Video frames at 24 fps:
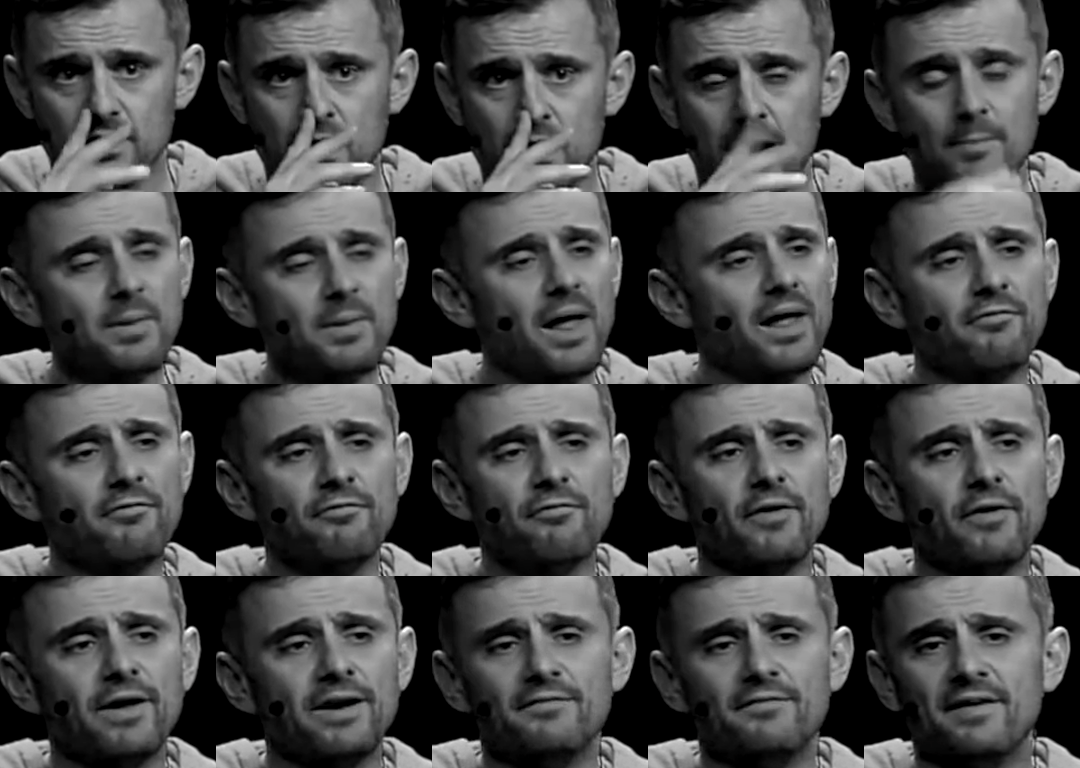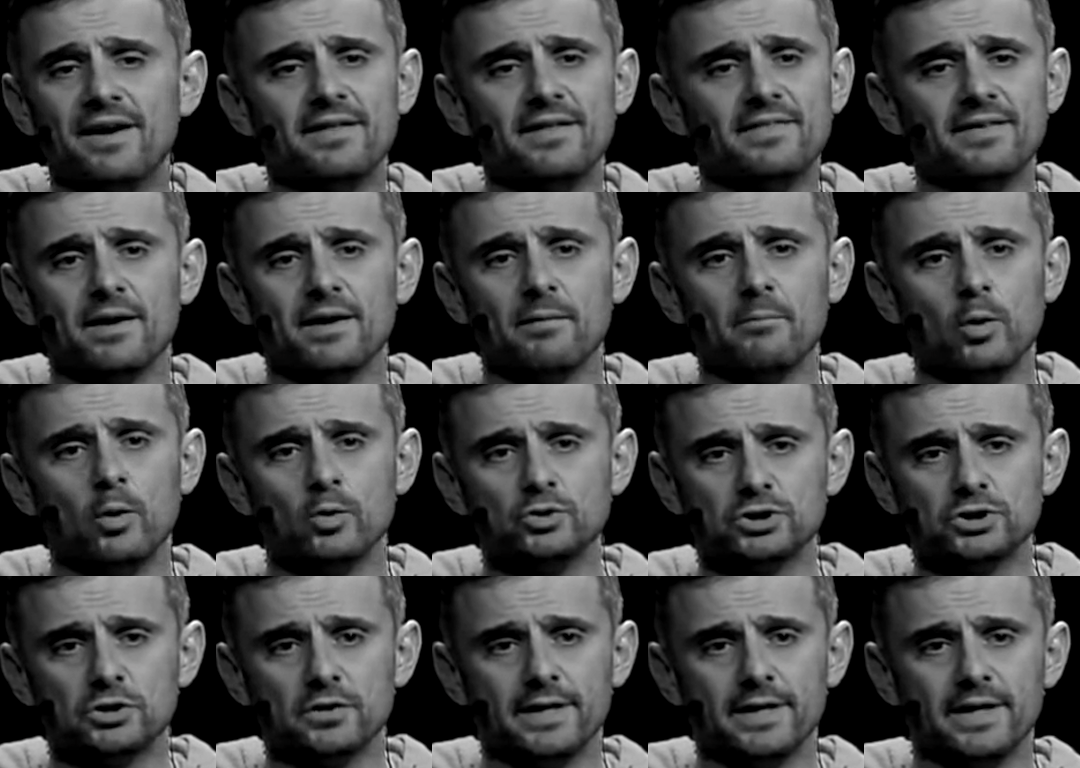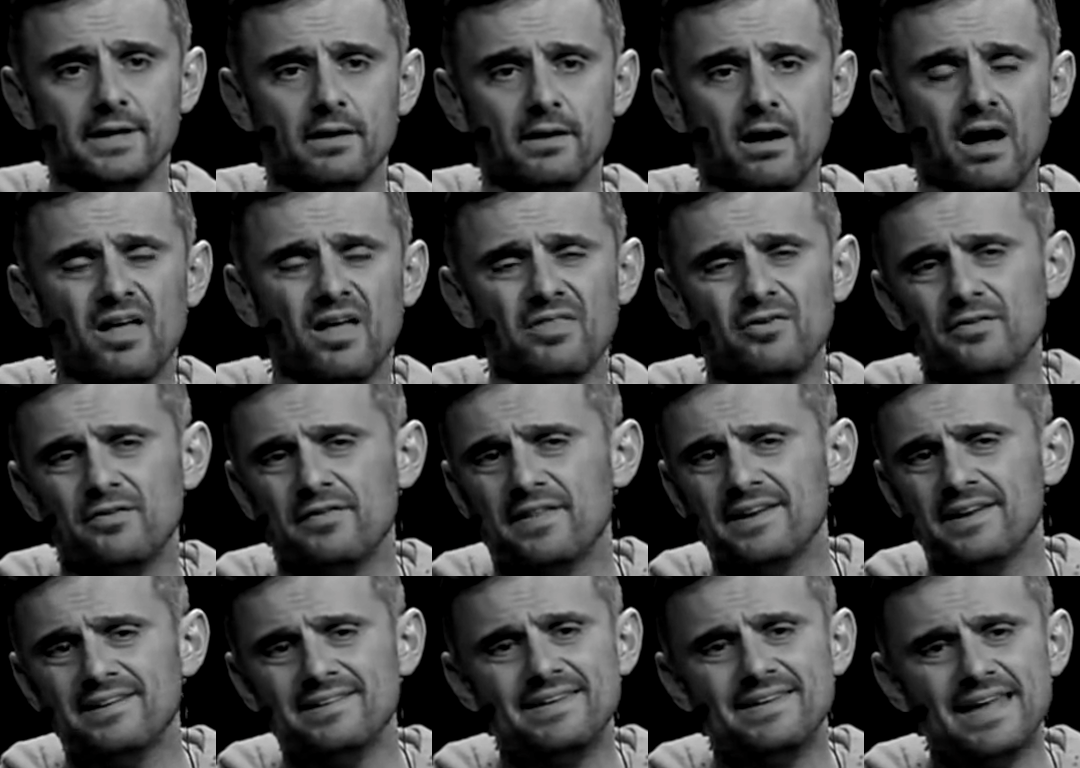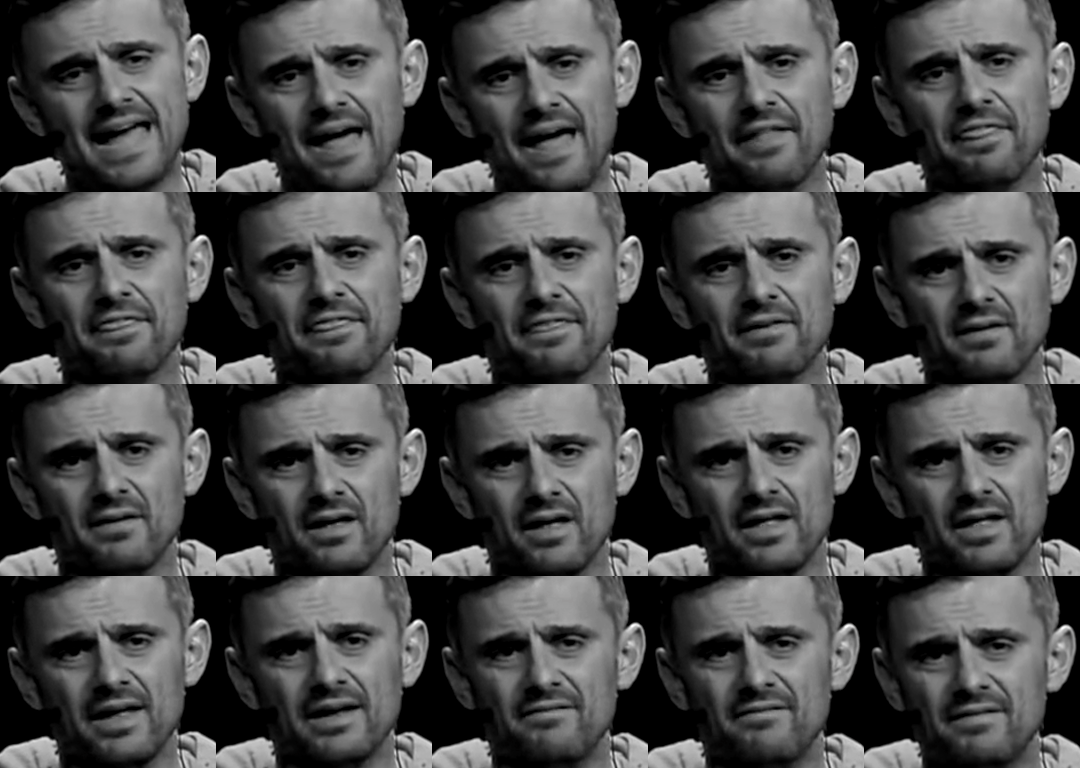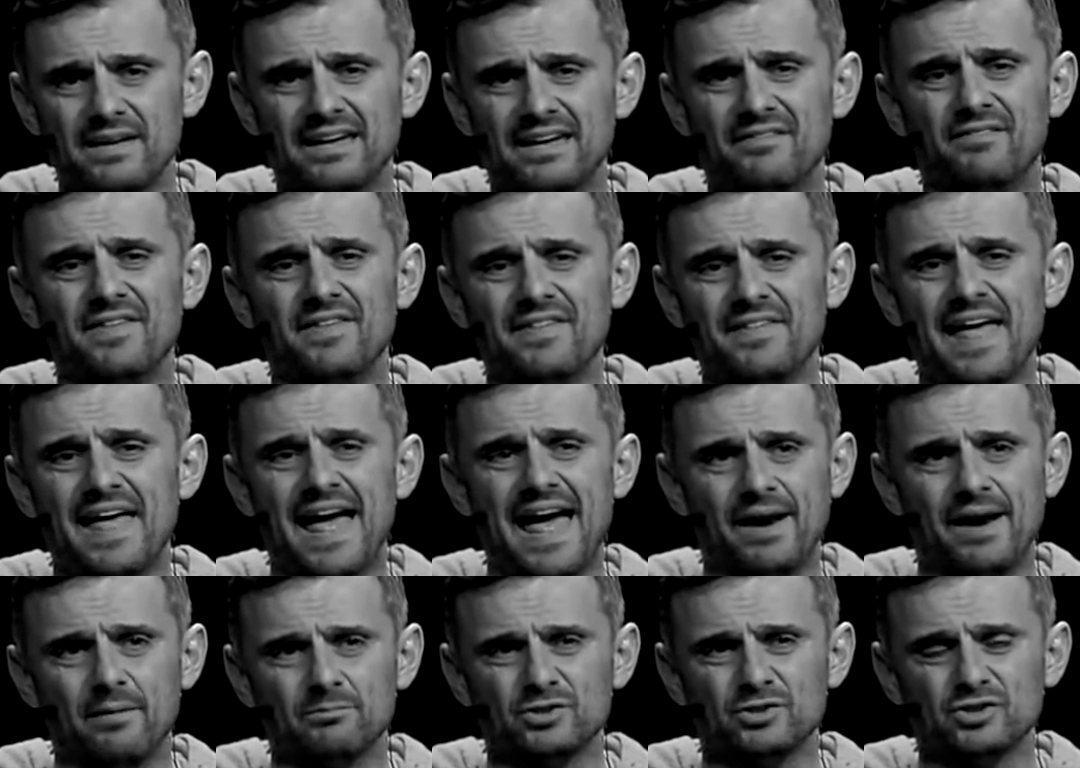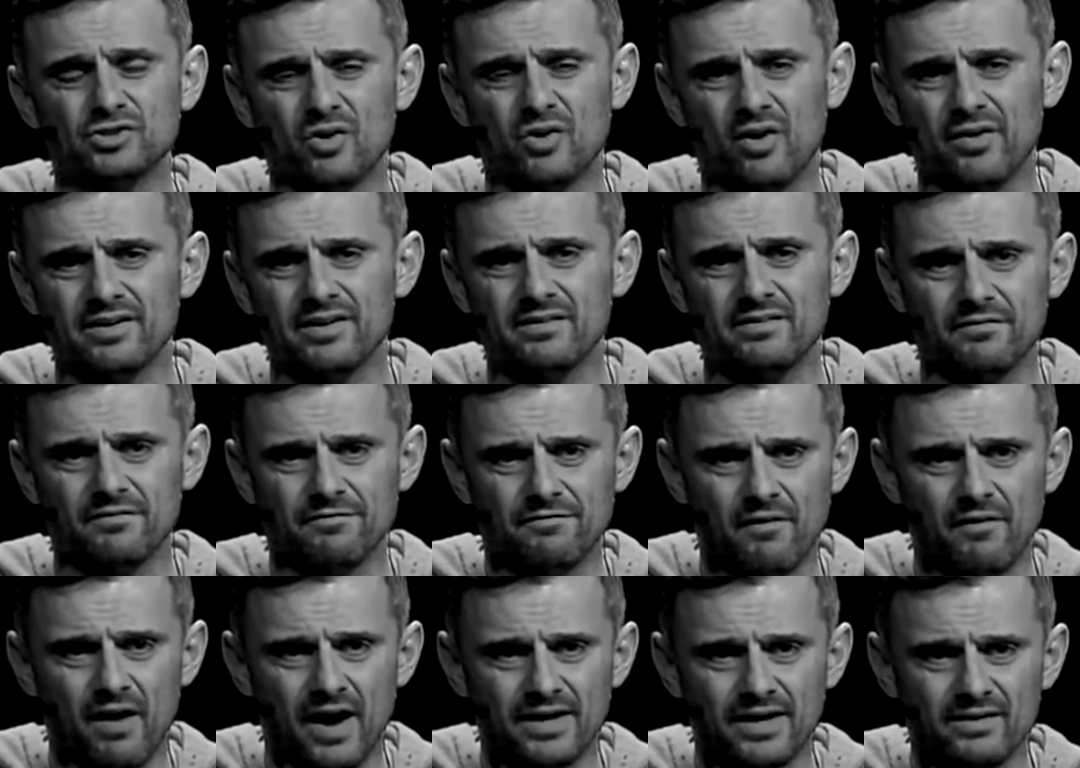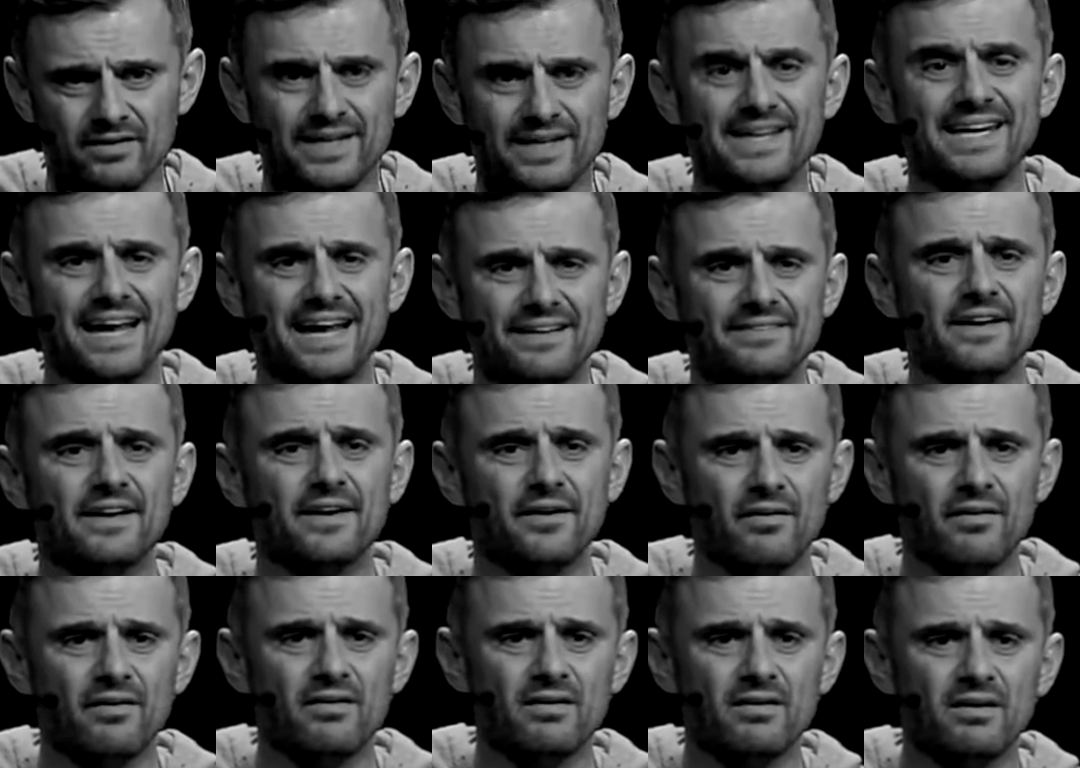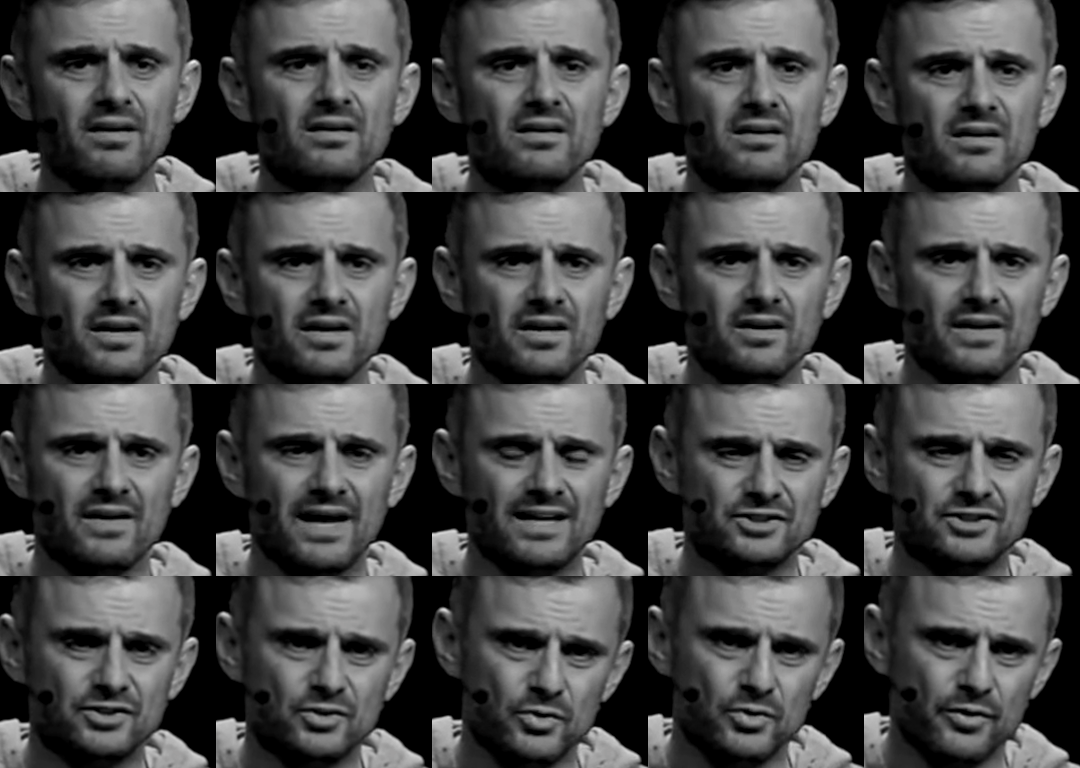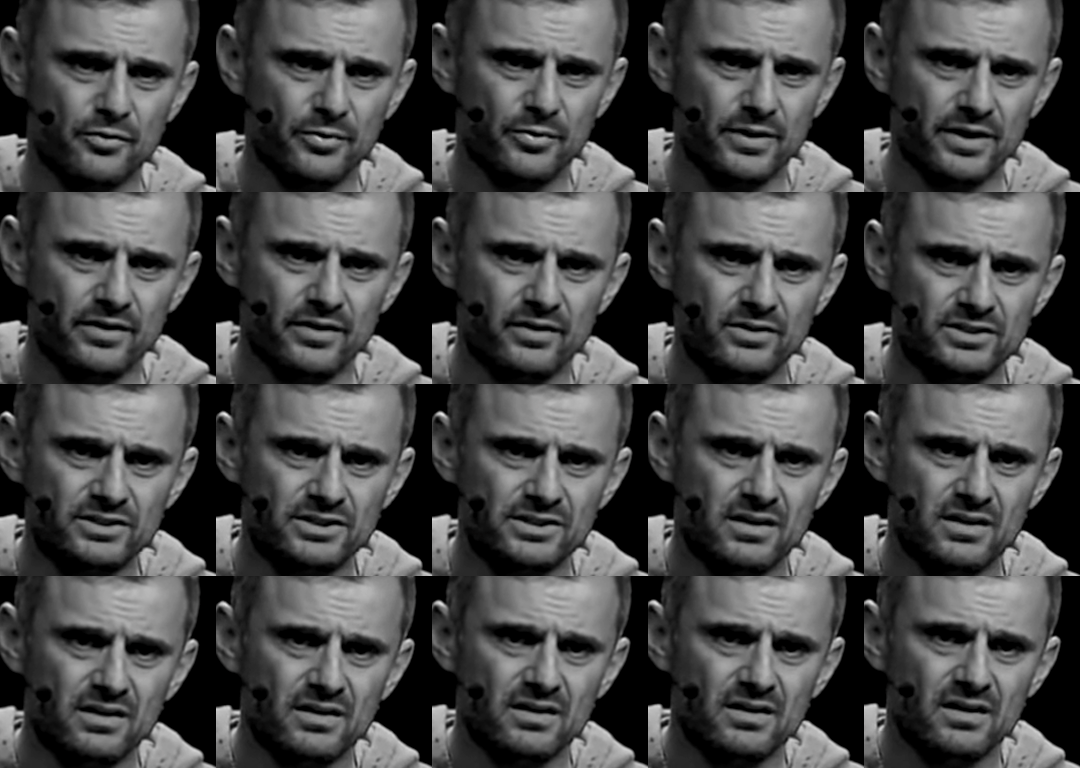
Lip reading: I'm not afraid of anything emotionally other than death. Even that, I'm starting to finally get there in the last 2 or 3 years.